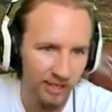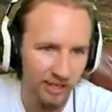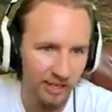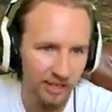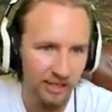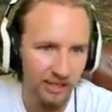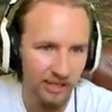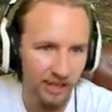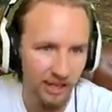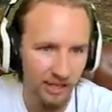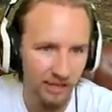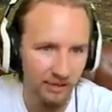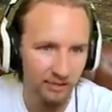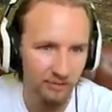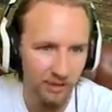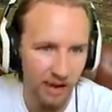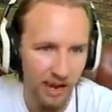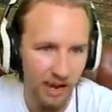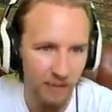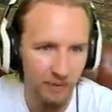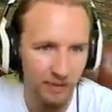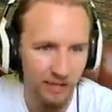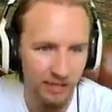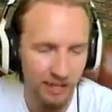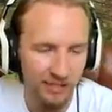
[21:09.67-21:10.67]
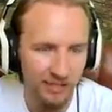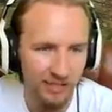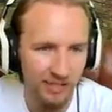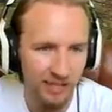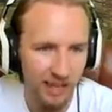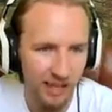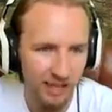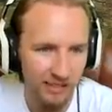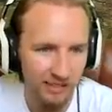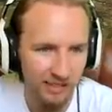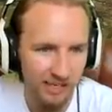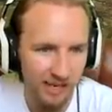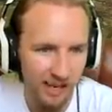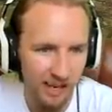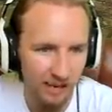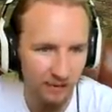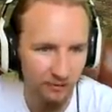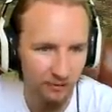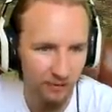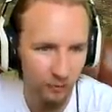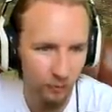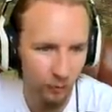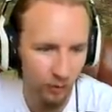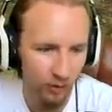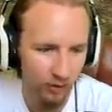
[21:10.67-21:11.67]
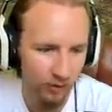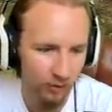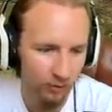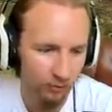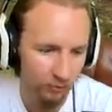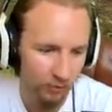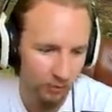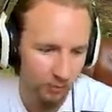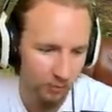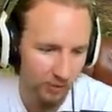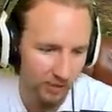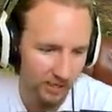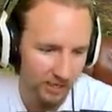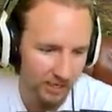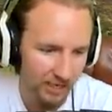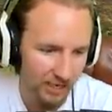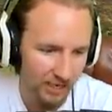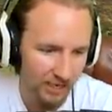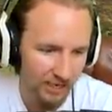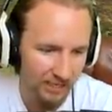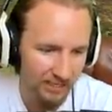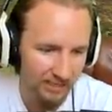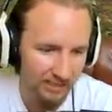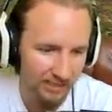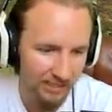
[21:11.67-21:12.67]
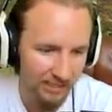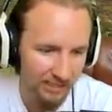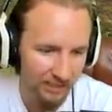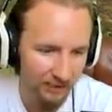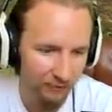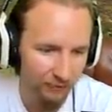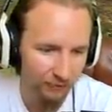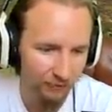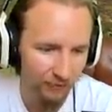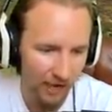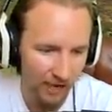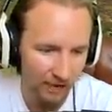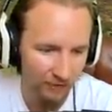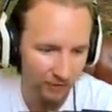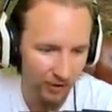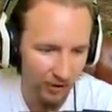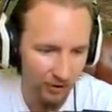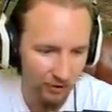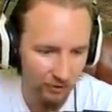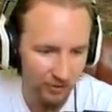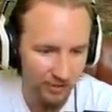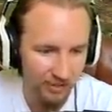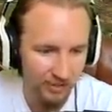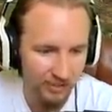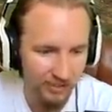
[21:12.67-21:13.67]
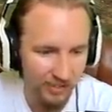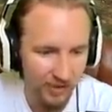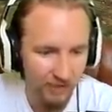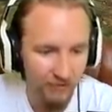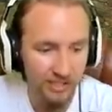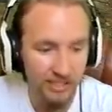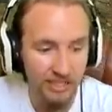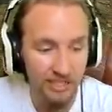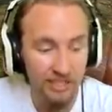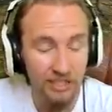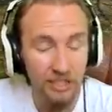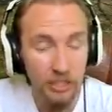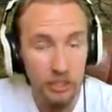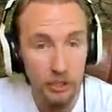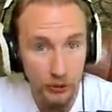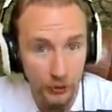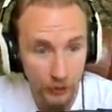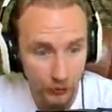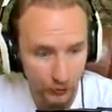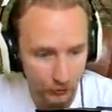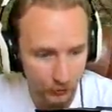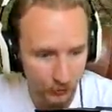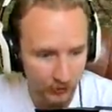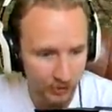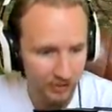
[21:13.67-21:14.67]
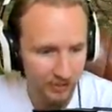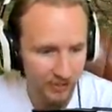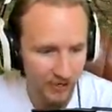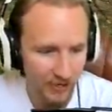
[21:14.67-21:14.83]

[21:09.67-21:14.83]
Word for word: another ram against the STRV-103B, dealing 572 to